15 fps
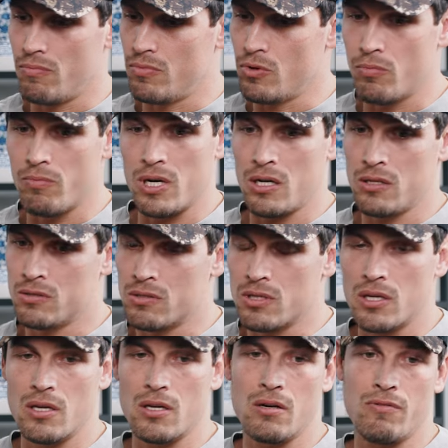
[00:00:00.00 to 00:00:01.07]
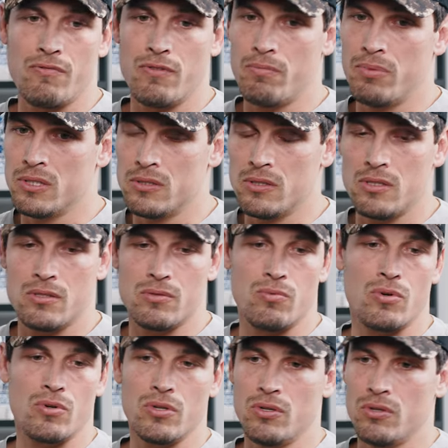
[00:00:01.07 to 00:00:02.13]
Your mind's thinking of the business,
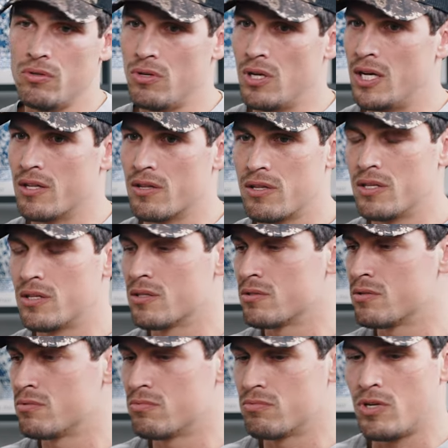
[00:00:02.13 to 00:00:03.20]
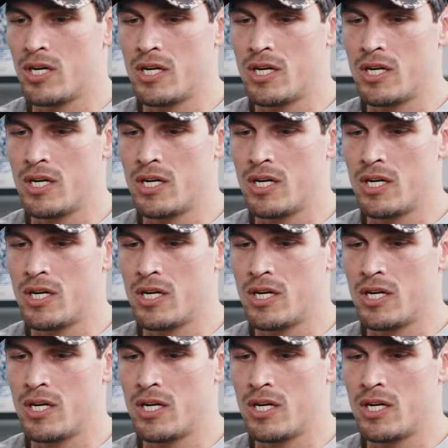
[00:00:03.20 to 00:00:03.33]
what you like, things,